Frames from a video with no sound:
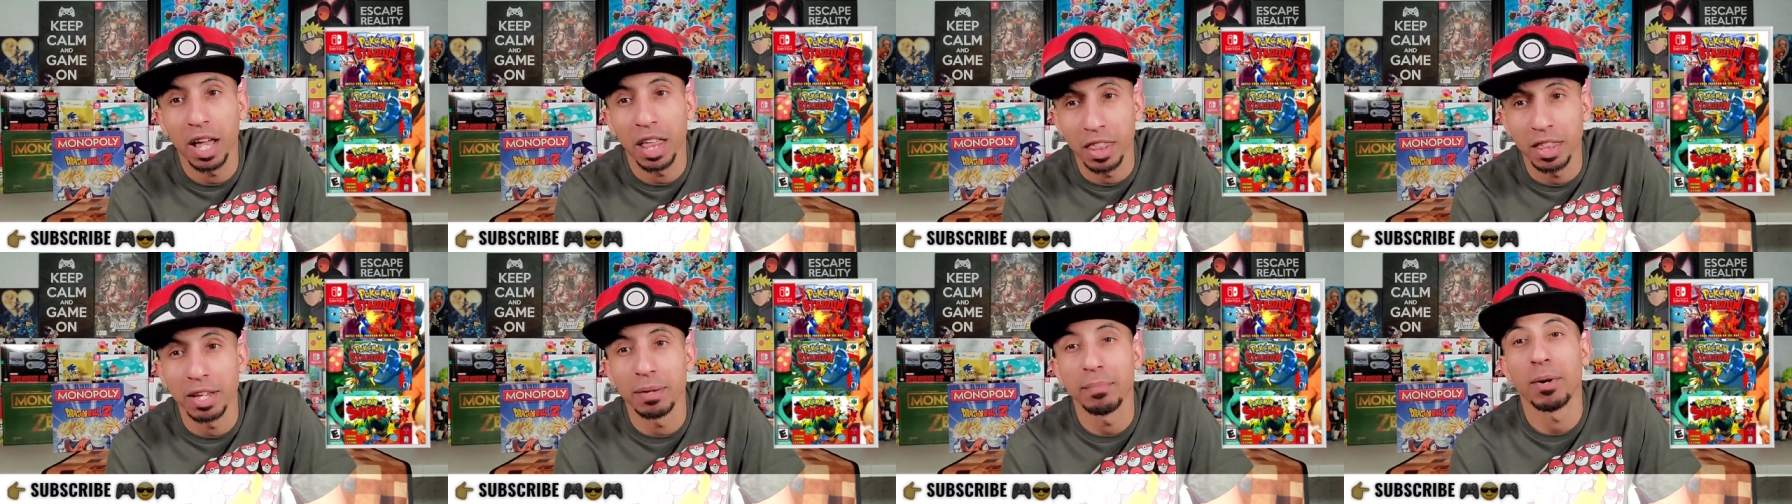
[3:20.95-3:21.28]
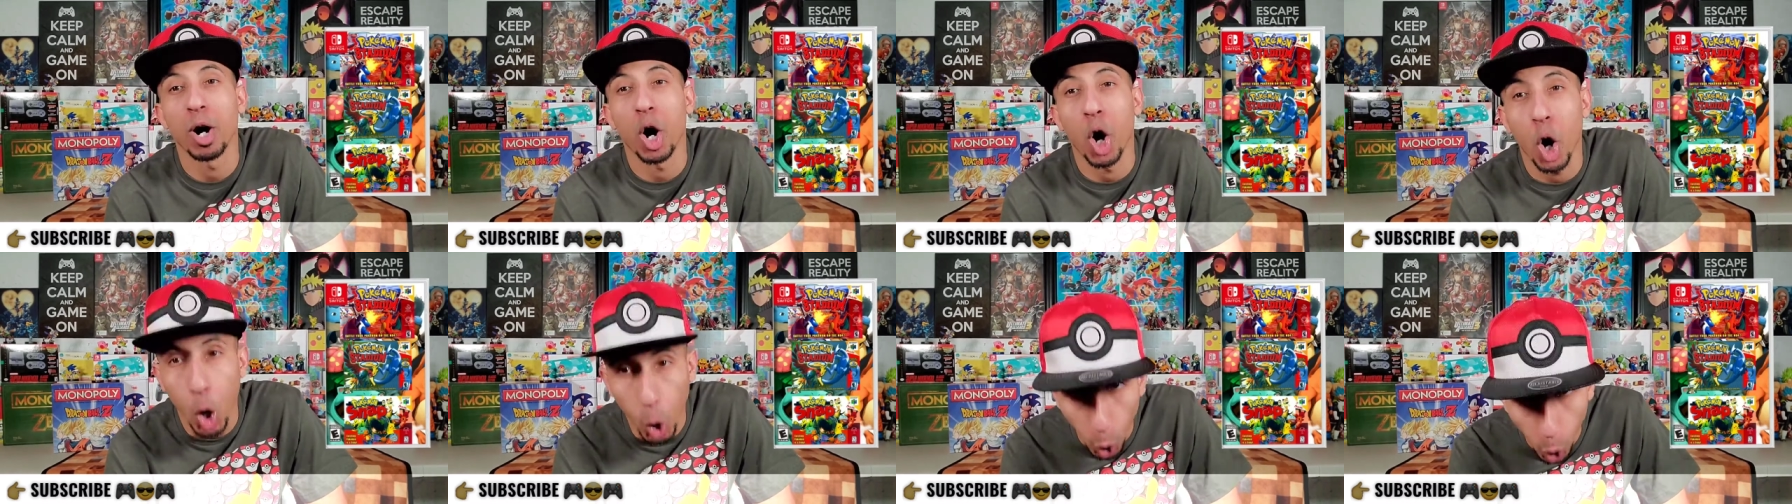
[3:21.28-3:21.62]
them
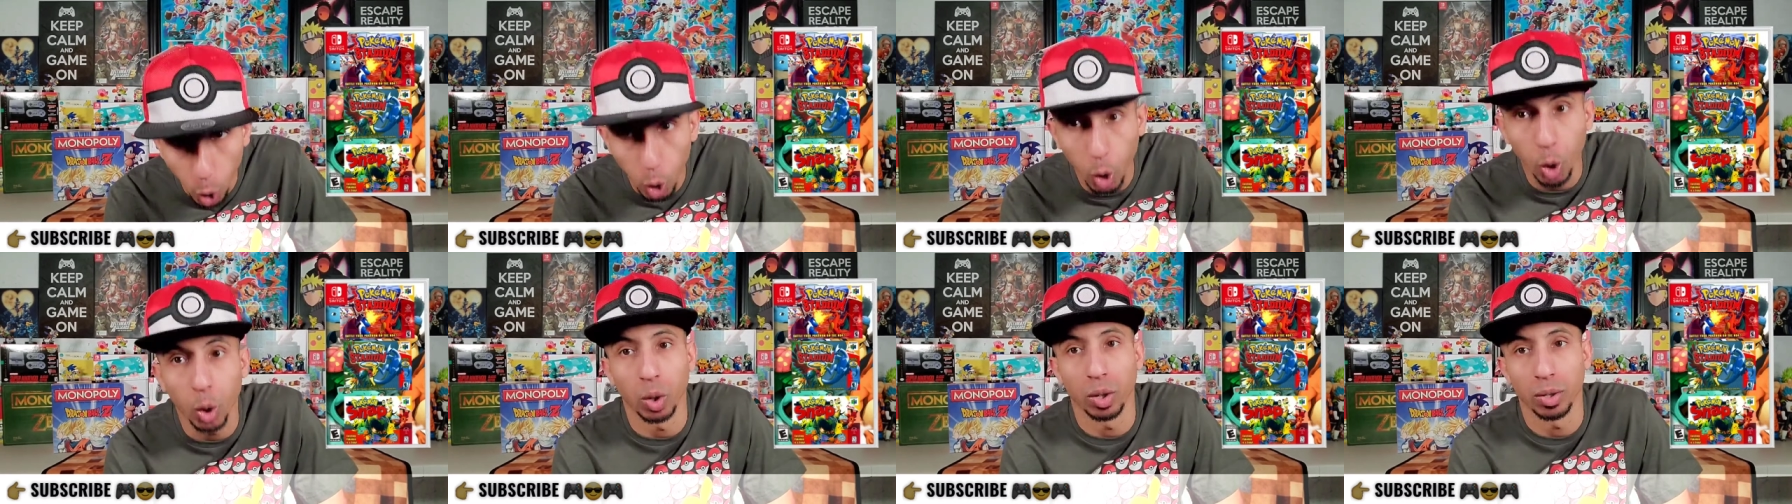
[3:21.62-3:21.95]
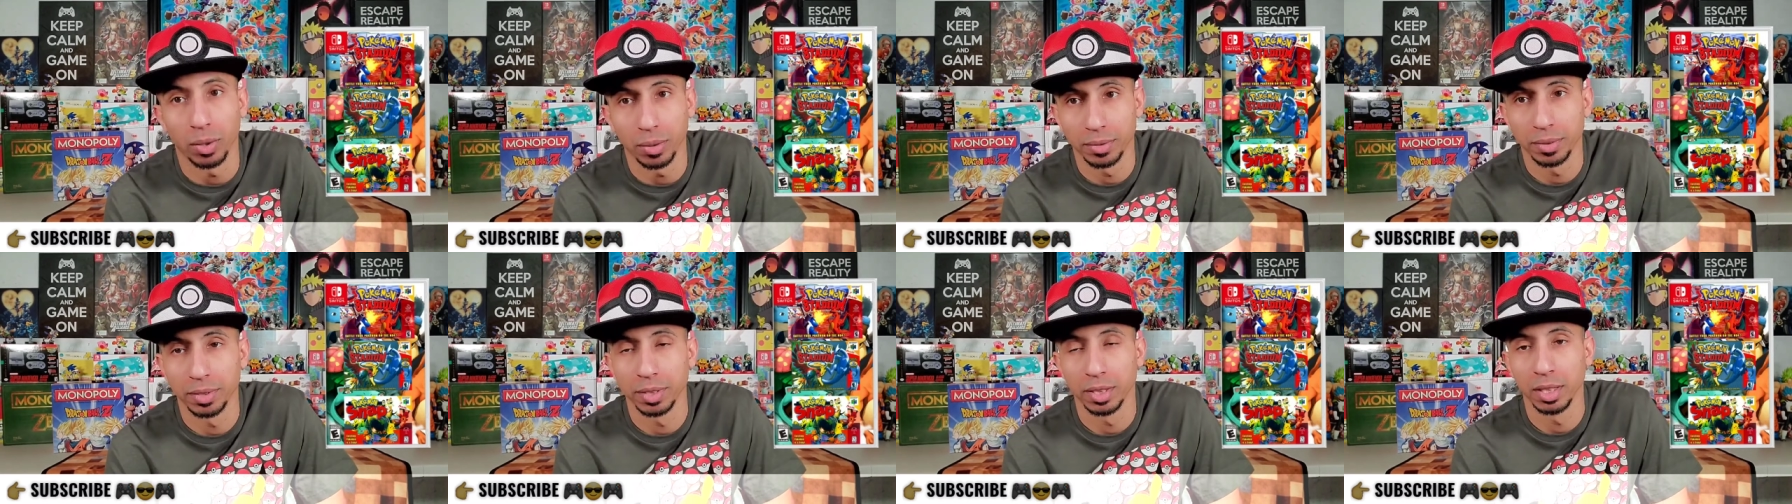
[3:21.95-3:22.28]
all.
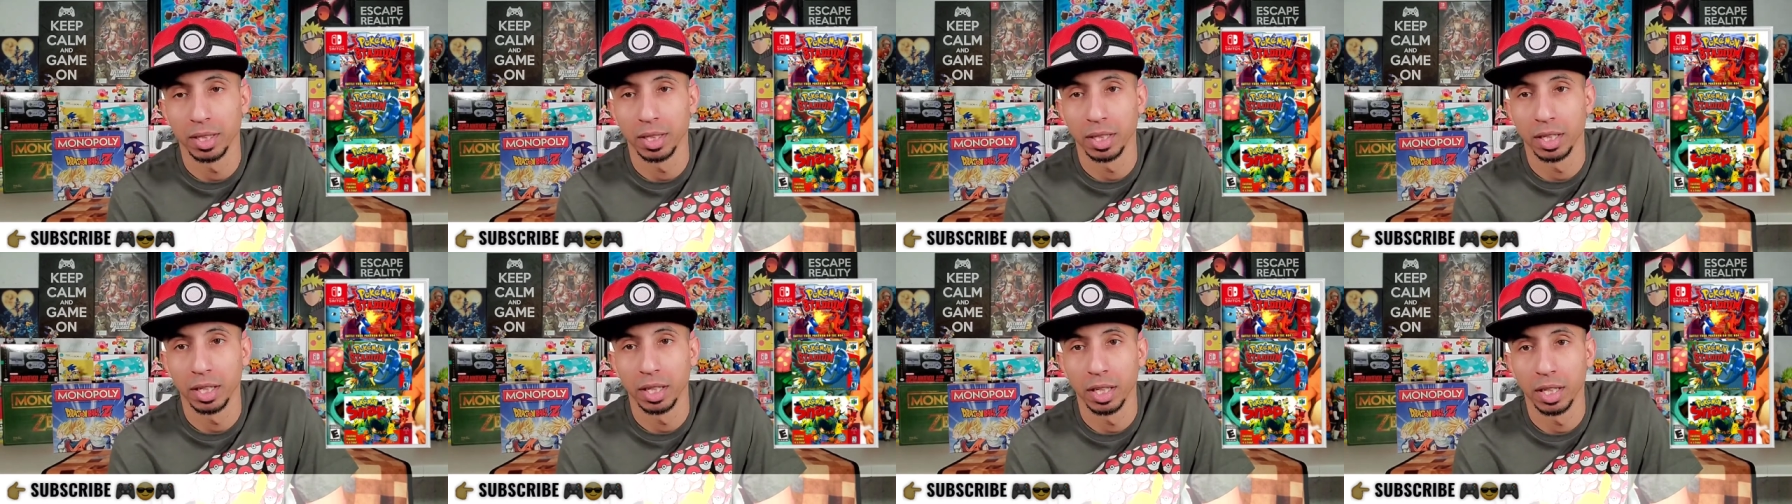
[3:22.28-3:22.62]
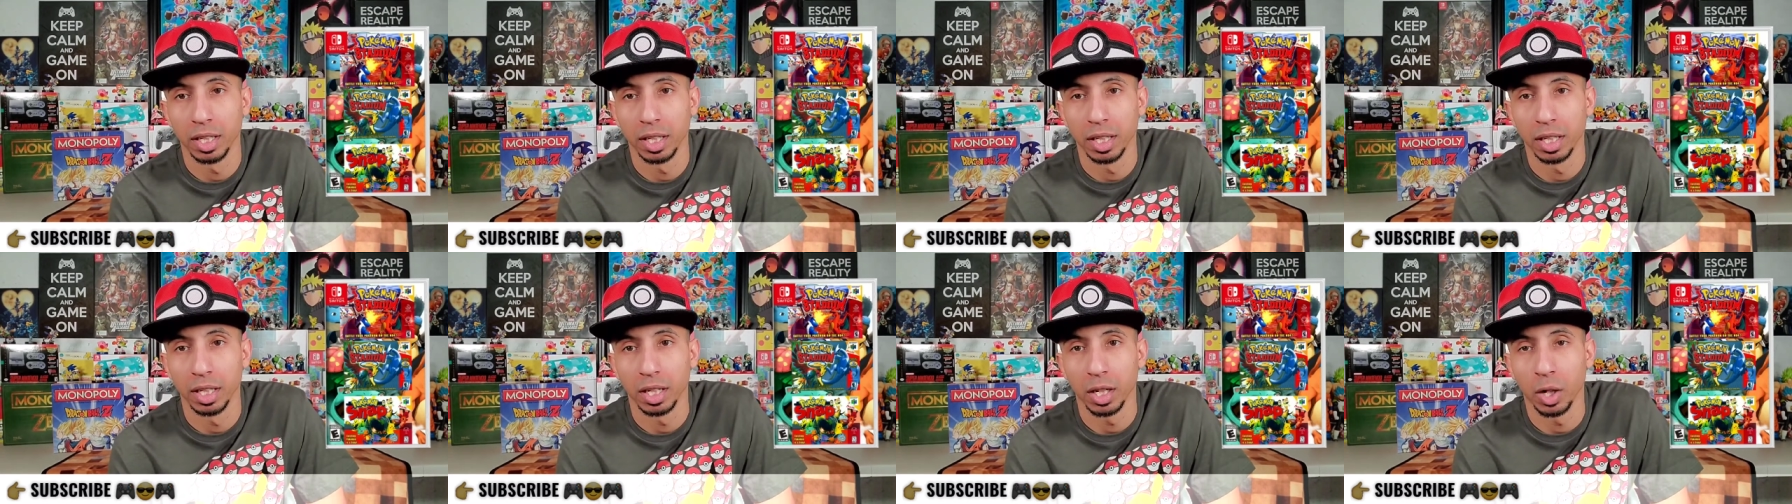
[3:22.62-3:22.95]

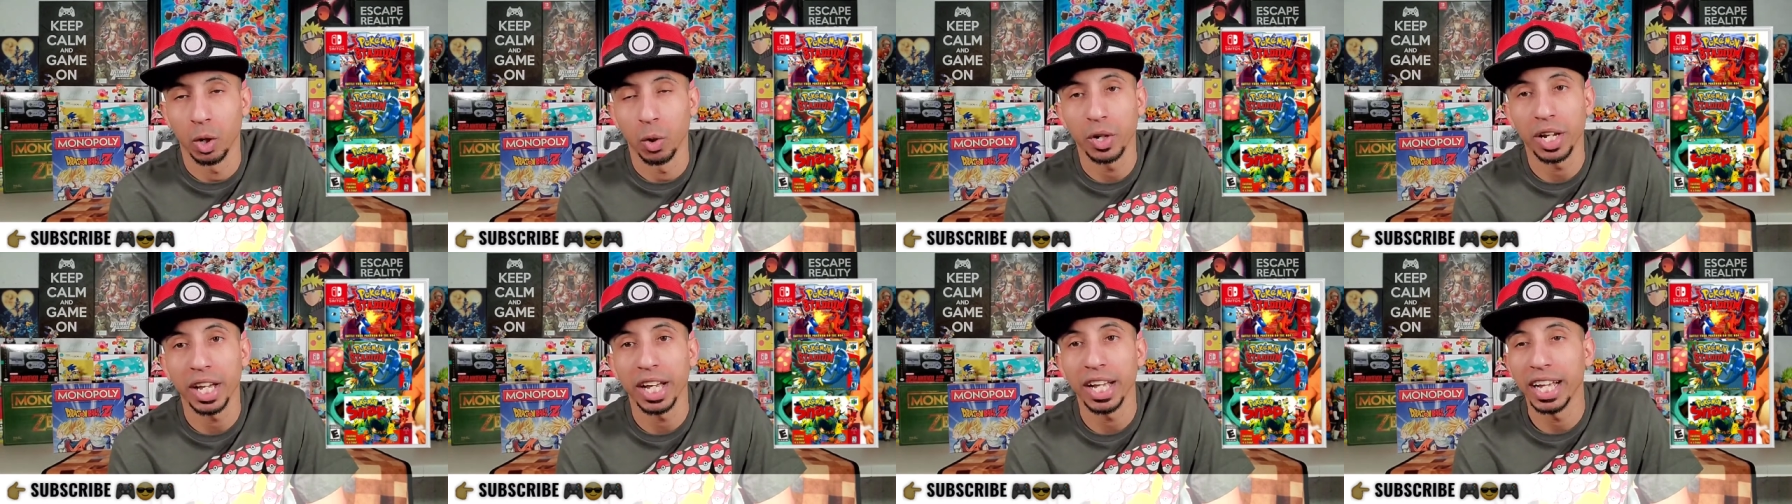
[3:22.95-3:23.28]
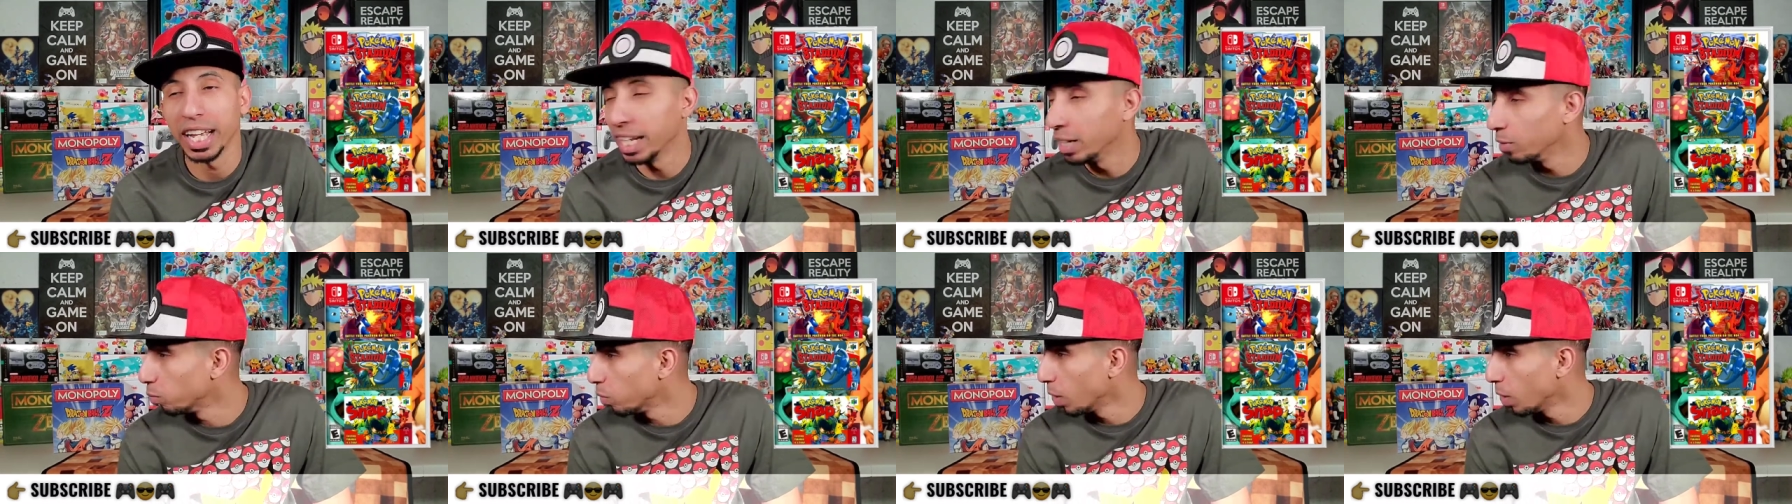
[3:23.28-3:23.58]
Okay, and